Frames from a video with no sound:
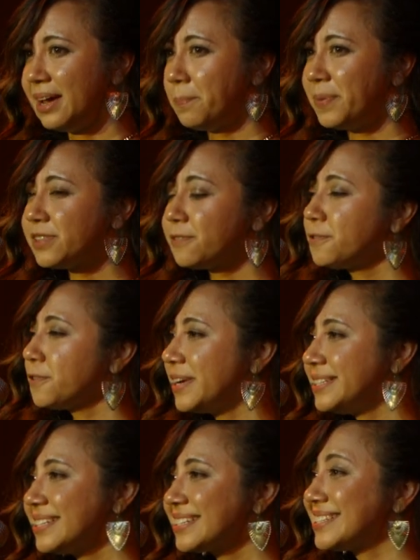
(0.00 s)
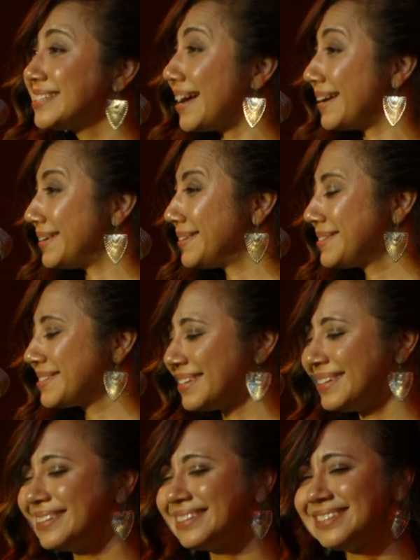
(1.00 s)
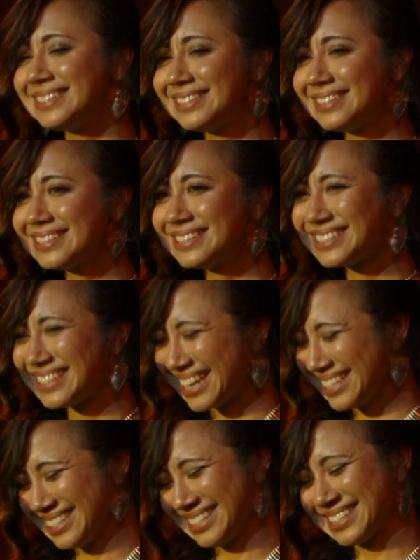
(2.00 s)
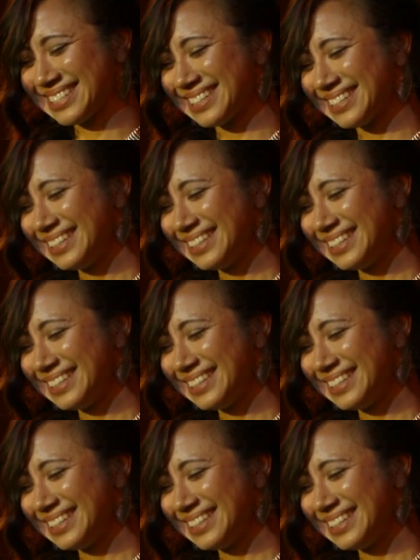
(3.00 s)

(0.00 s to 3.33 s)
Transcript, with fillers: But the forensic science didn't exist